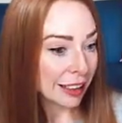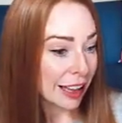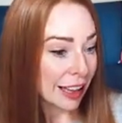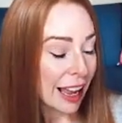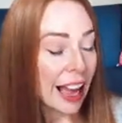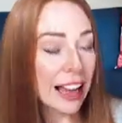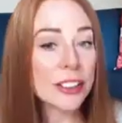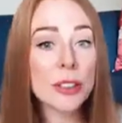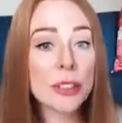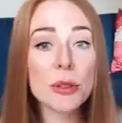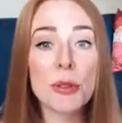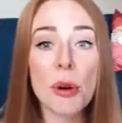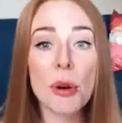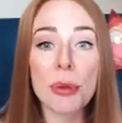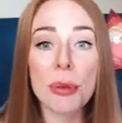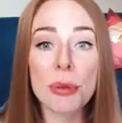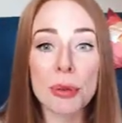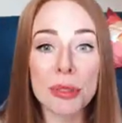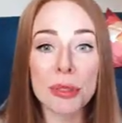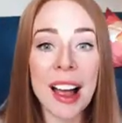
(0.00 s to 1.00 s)
as you go
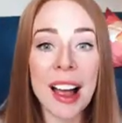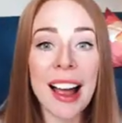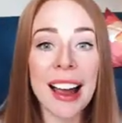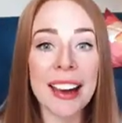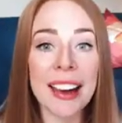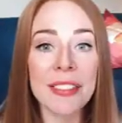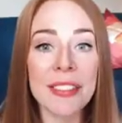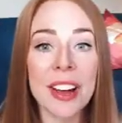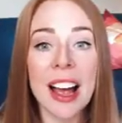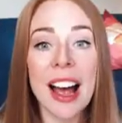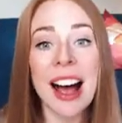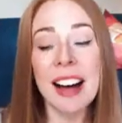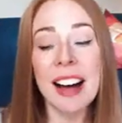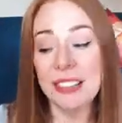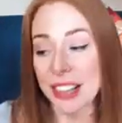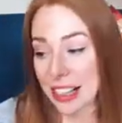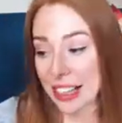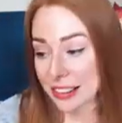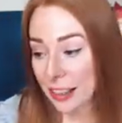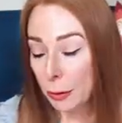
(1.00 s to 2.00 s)
through life of,
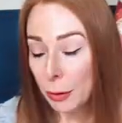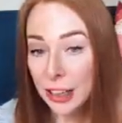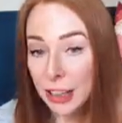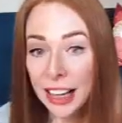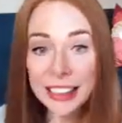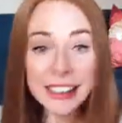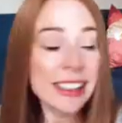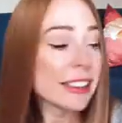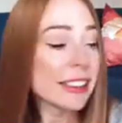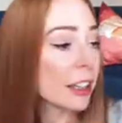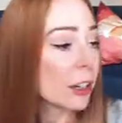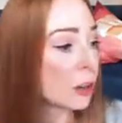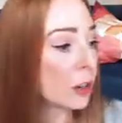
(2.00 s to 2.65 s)
yes, I would like this, and